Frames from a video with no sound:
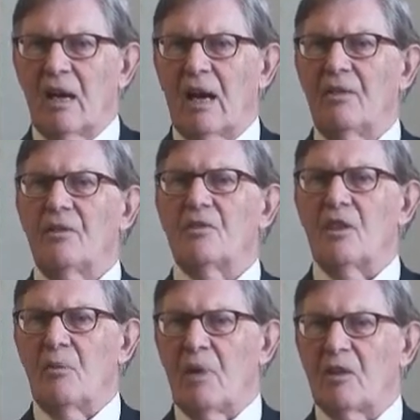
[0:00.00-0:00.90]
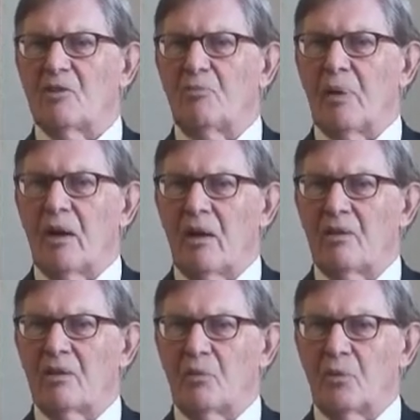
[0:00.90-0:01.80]
either to the amount of
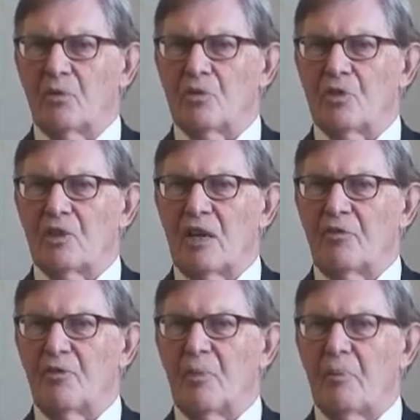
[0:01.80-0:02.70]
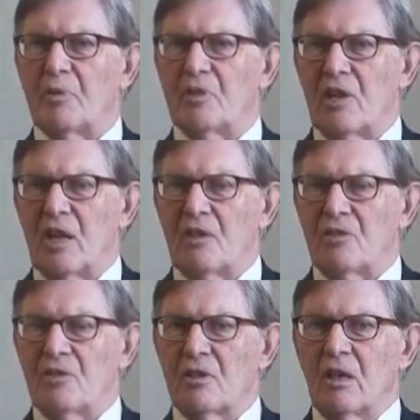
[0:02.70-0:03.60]
power that it wants to take from member
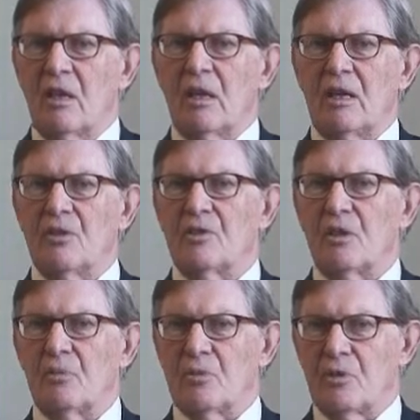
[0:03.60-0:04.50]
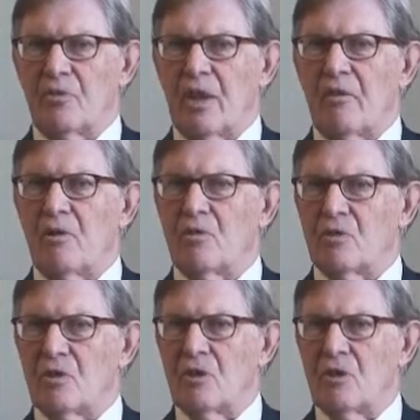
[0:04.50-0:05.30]
states in terms of their own